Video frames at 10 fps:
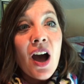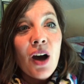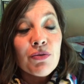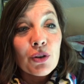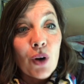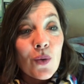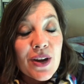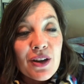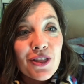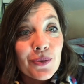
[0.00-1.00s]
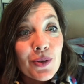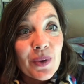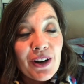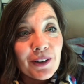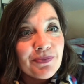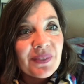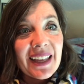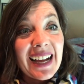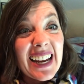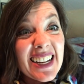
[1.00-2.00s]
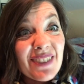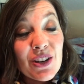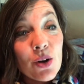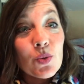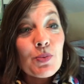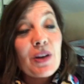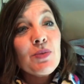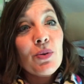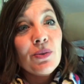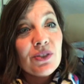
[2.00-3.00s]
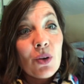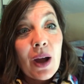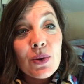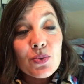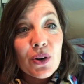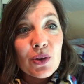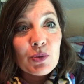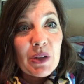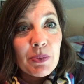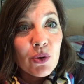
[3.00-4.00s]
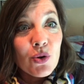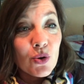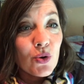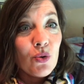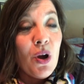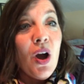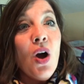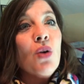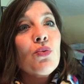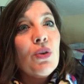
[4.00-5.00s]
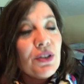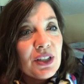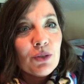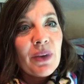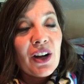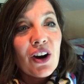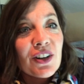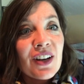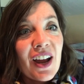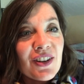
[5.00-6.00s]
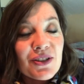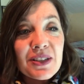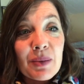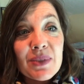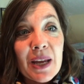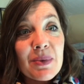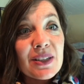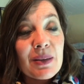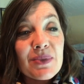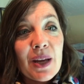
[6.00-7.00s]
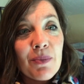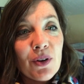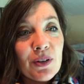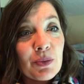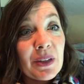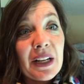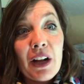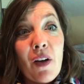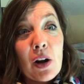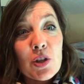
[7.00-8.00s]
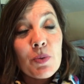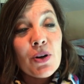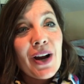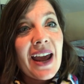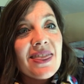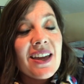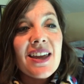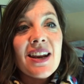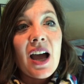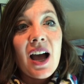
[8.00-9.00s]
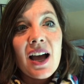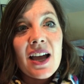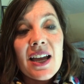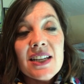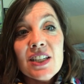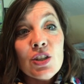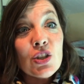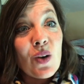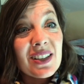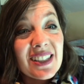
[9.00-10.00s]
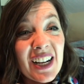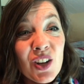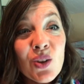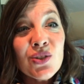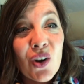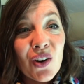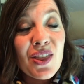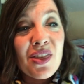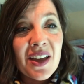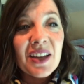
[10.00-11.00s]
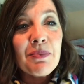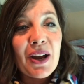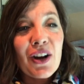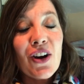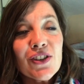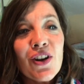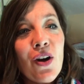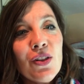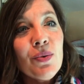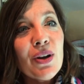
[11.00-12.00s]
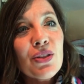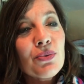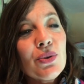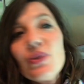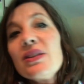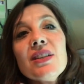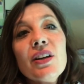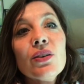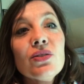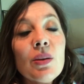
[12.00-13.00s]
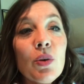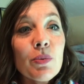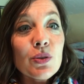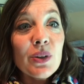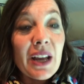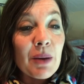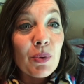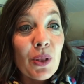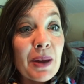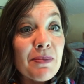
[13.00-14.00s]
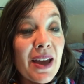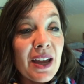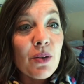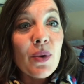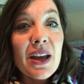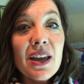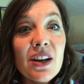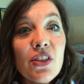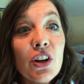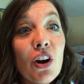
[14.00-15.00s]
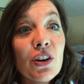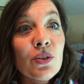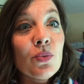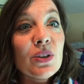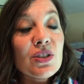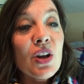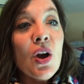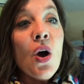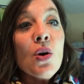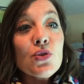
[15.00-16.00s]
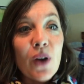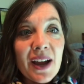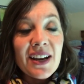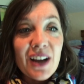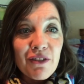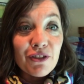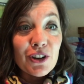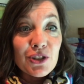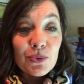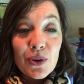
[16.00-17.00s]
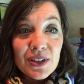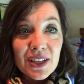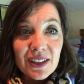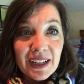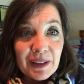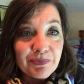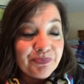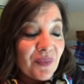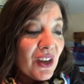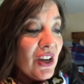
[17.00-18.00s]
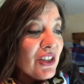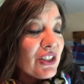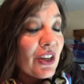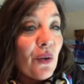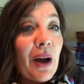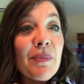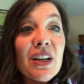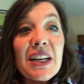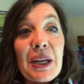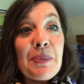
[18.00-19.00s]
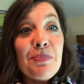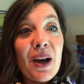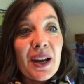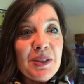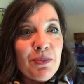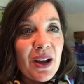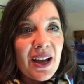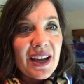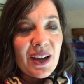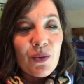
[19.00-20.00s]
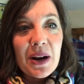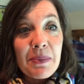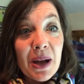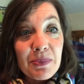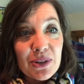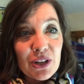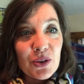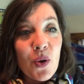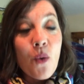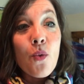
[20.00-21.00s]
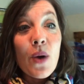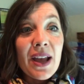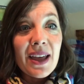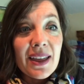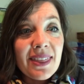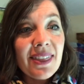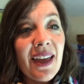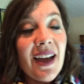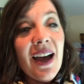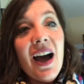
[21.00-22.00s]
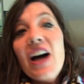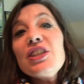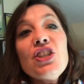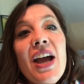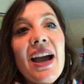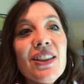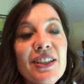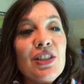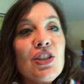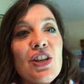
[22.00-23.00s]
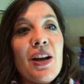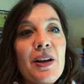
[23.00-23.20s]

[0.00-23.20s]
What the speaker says: of growing through the winter. Like, I didn't even know it was possible. So I was one of those people who rototilled my garden under sometime in September, at the beginning of October, and then I didn't do a single darn thing in my garden all the way through until somewhere between April and May, when the garden was dry enough for us to rototill again. So I'm going to combine what I'm up to with a challenge.